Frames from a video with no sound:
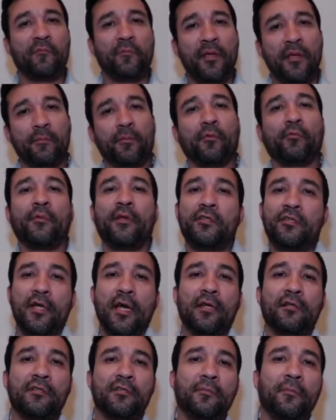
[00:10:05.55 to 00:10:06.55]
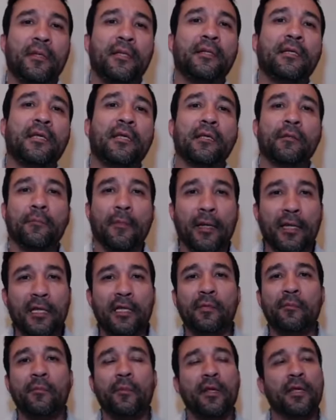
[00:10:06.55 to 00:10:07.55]
people reach out to me to get my
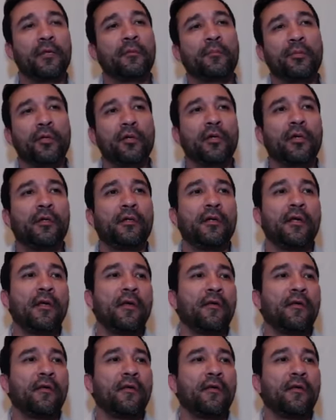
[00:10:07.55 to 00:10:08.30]
in input.